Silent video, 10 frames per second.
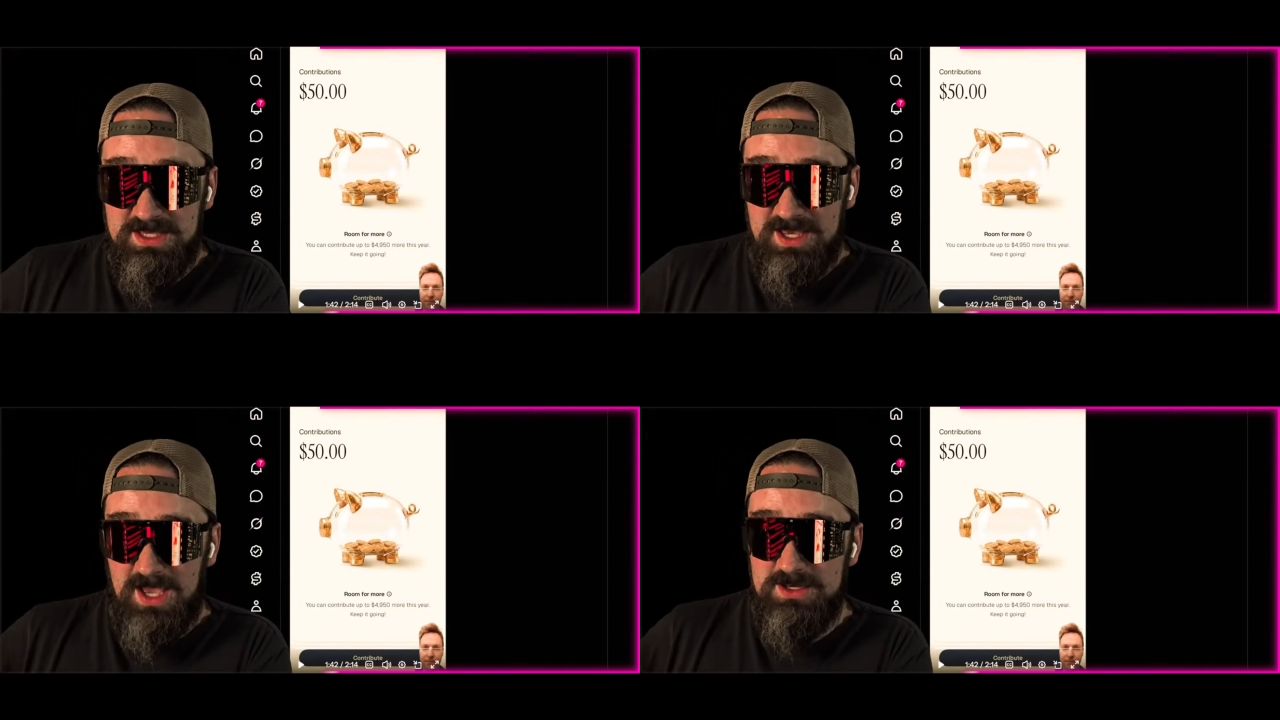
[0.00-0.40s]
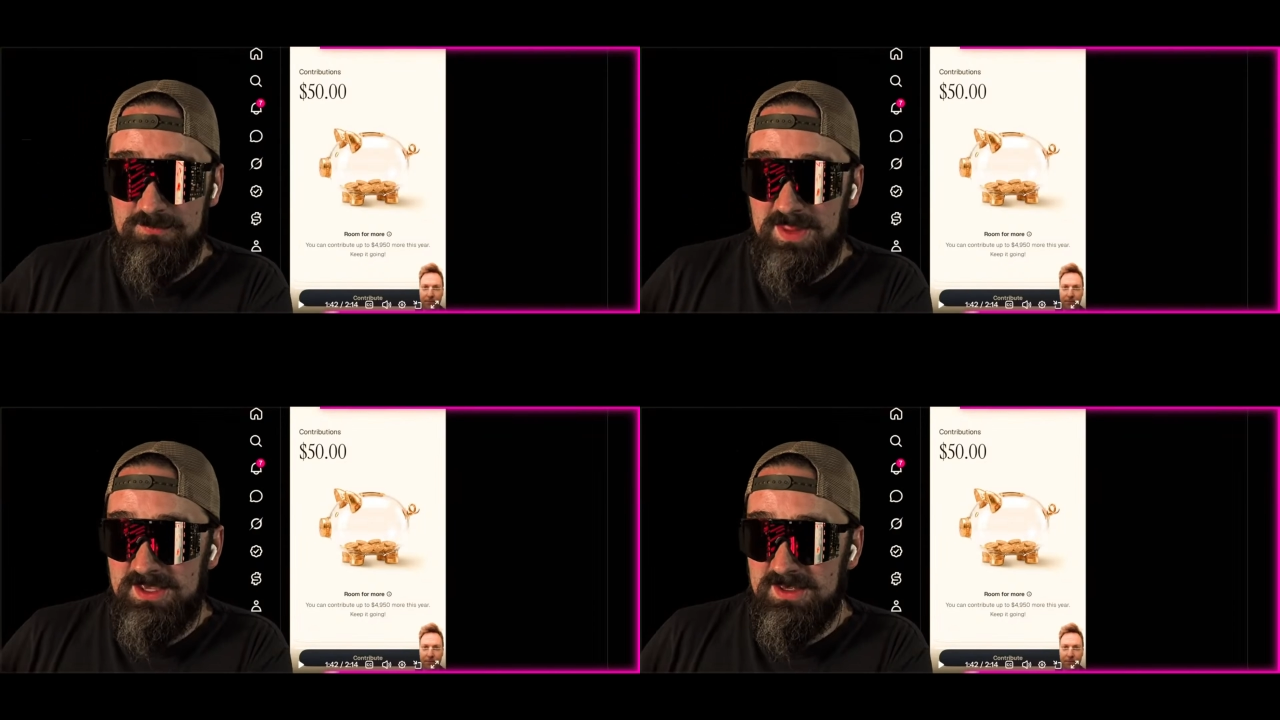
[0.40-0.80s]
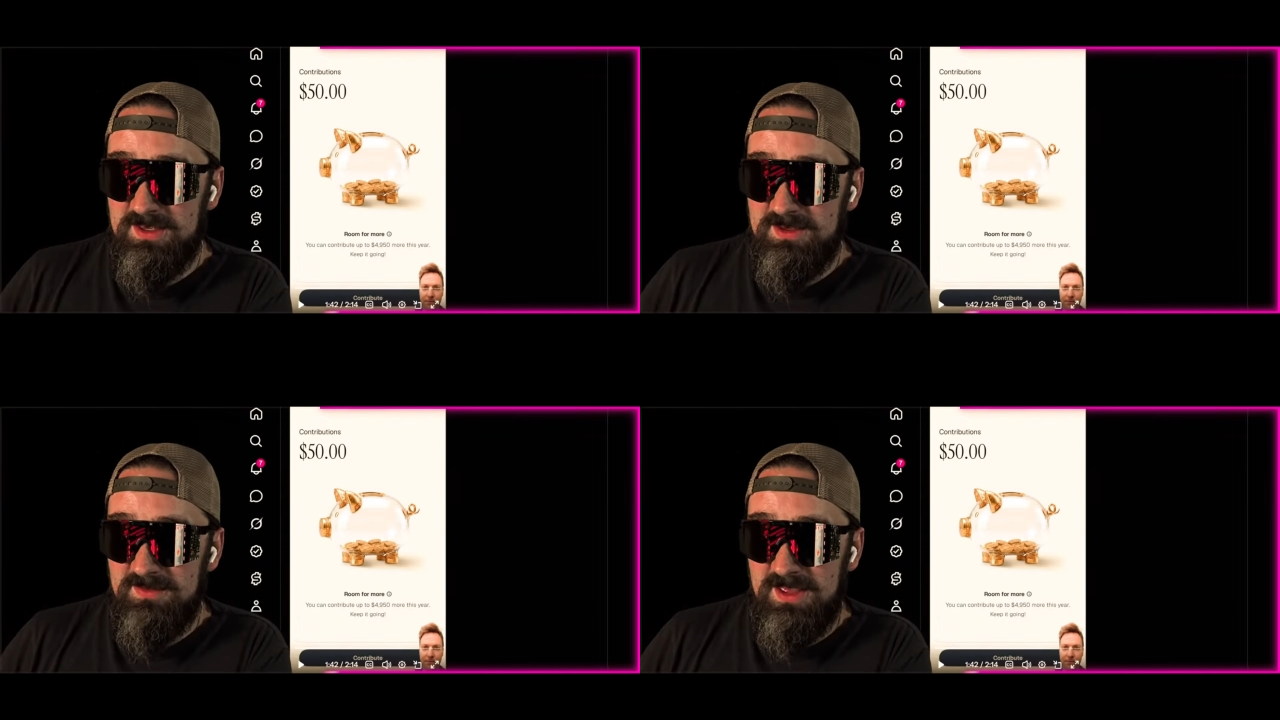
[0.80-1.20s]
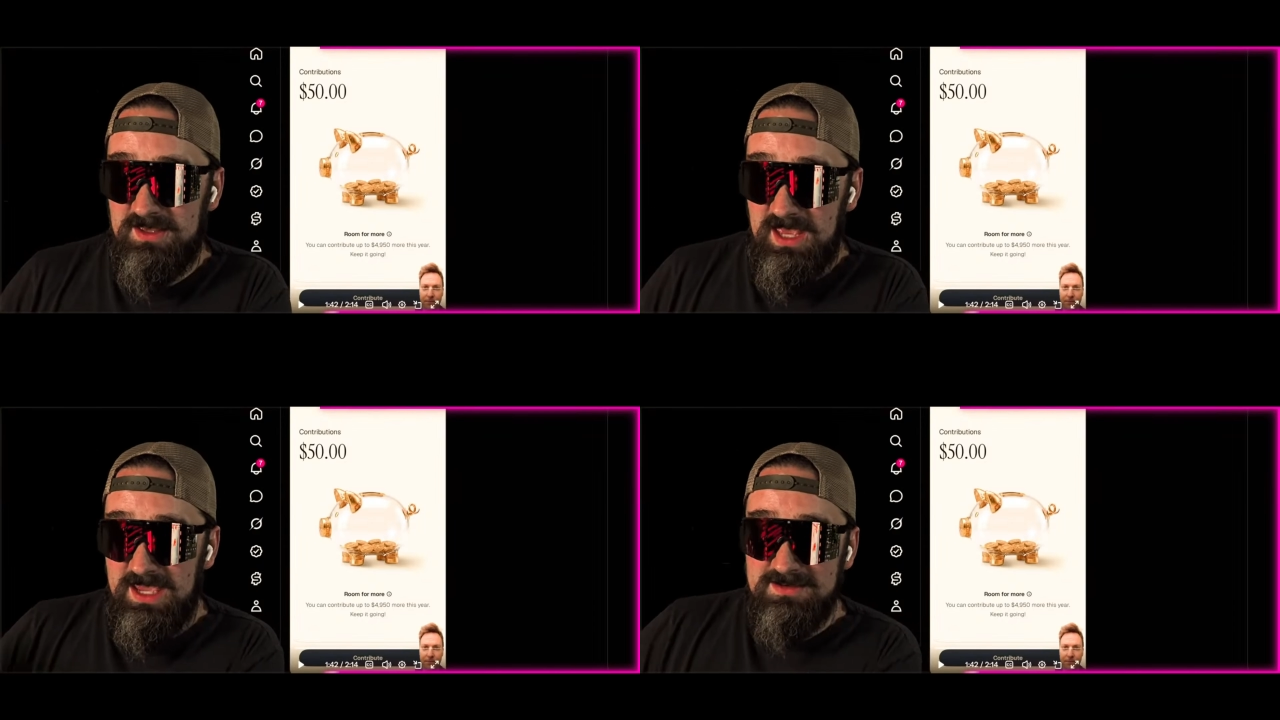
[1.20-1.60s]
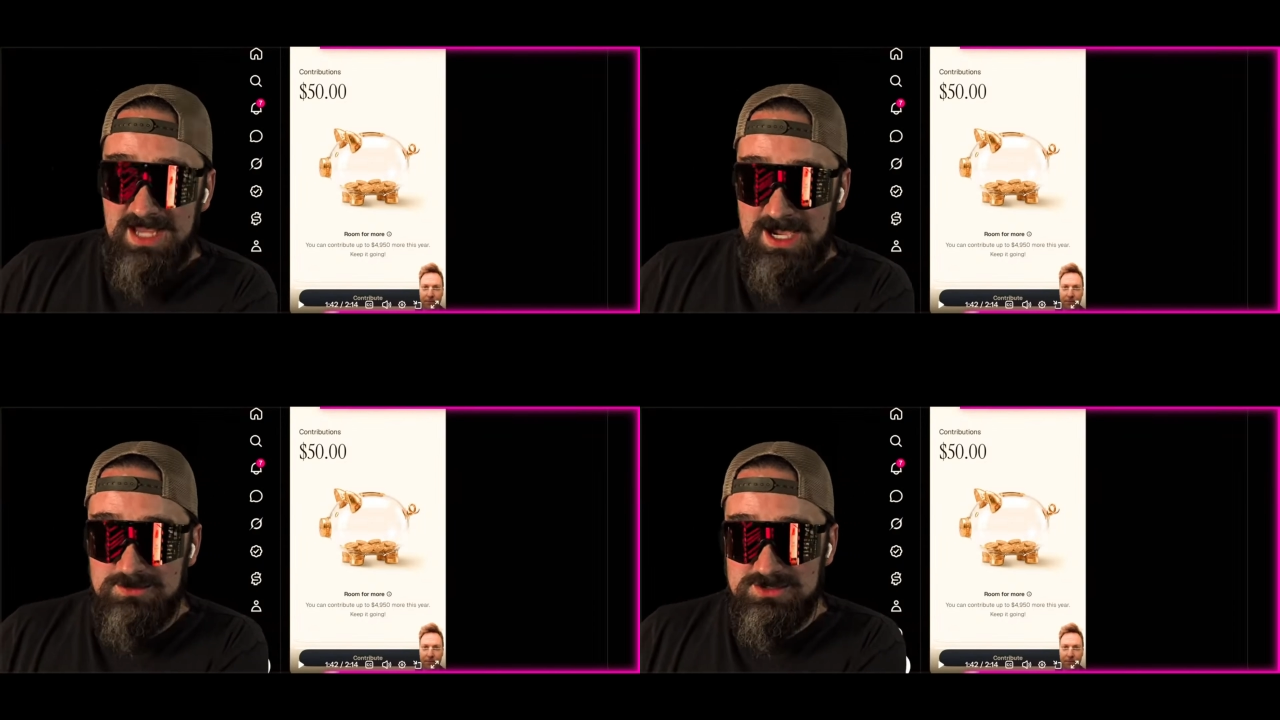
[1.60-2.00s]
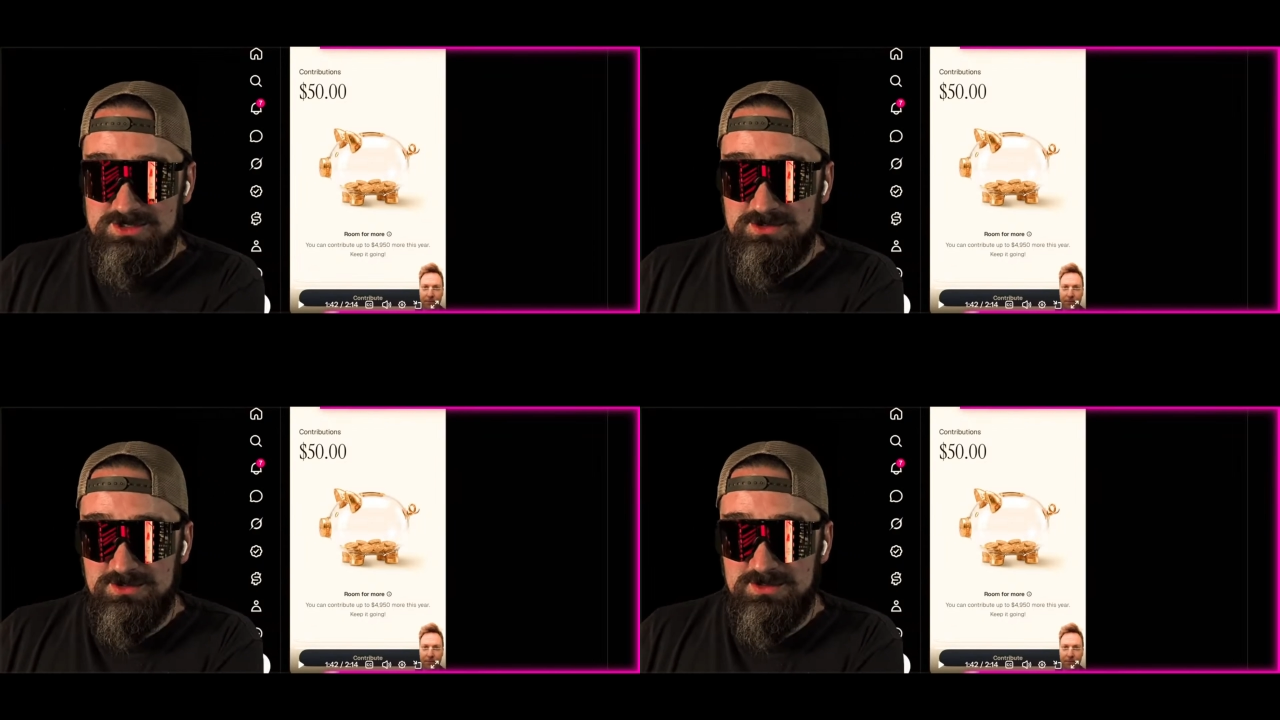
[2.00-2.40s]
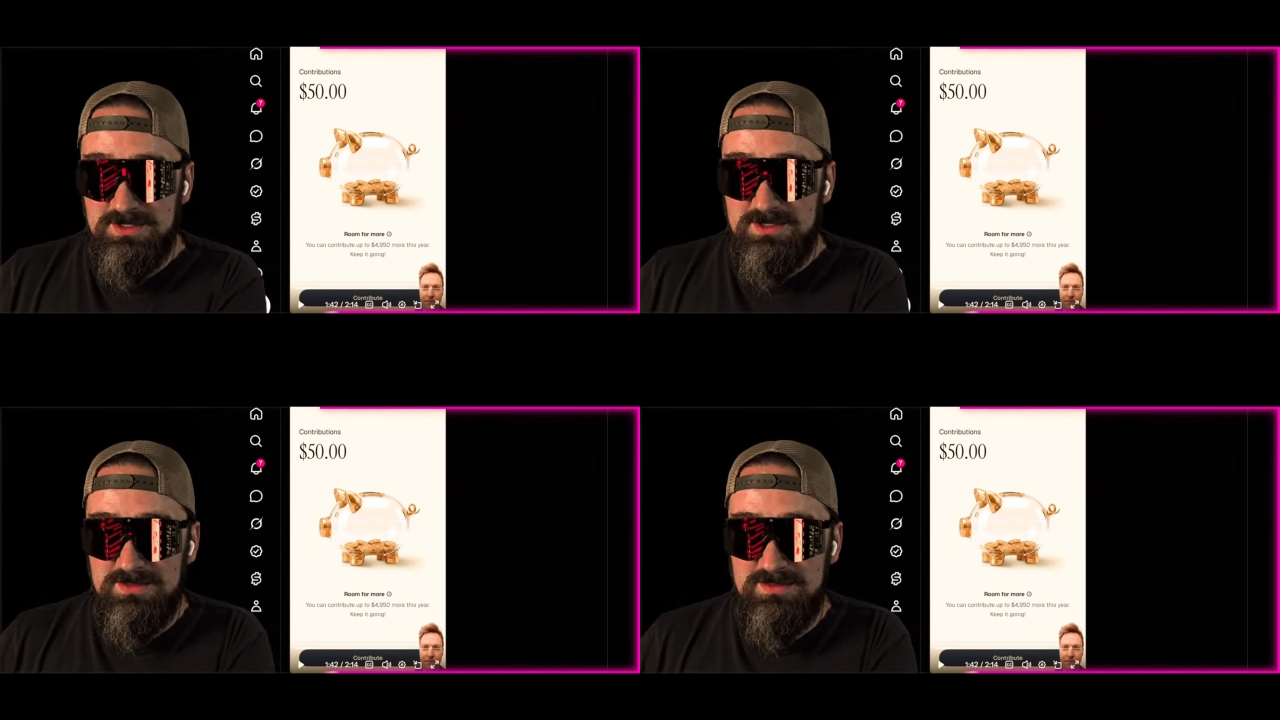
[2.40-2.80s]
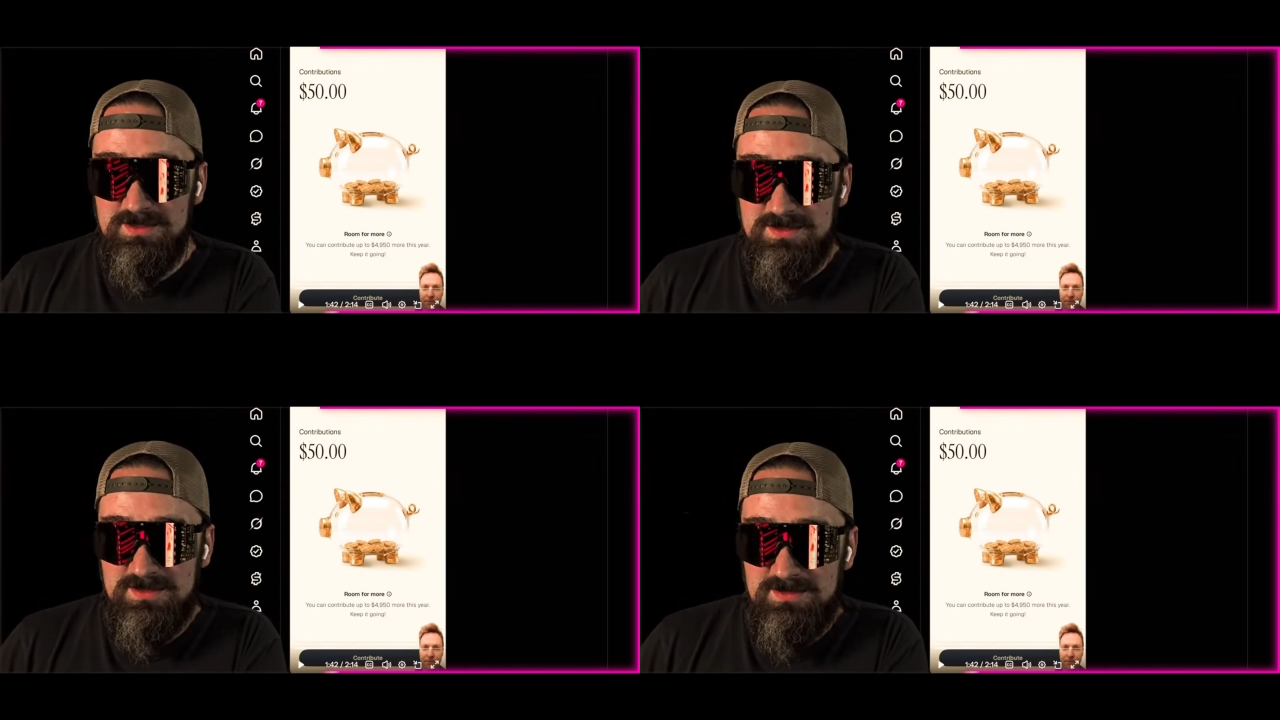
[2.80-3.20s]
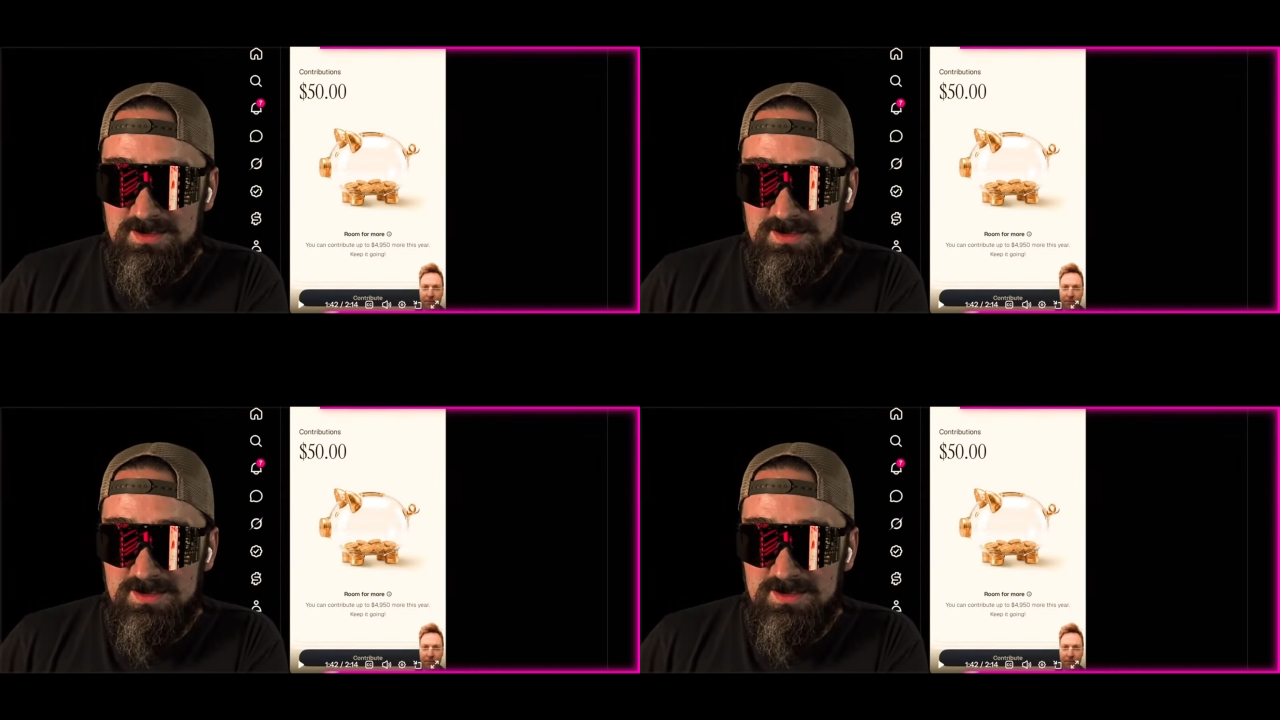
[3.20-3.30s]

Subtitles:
kind of like a handout to the